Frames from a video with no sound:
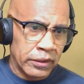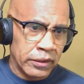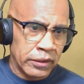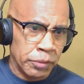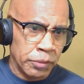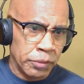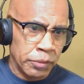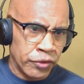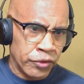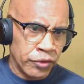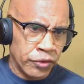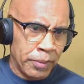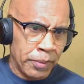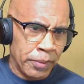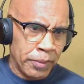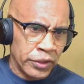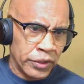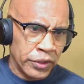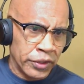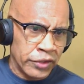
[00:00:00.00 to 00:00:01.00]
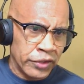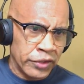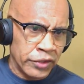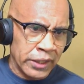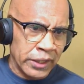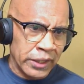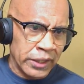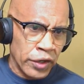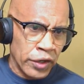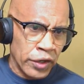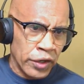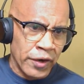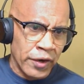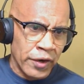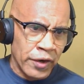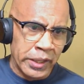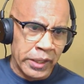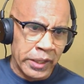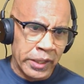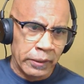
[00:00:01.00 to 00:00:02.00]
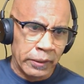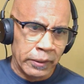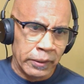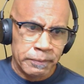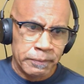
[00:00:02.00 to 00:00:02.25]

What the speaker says: Could you put a drop a note in the chat if you're hearing me?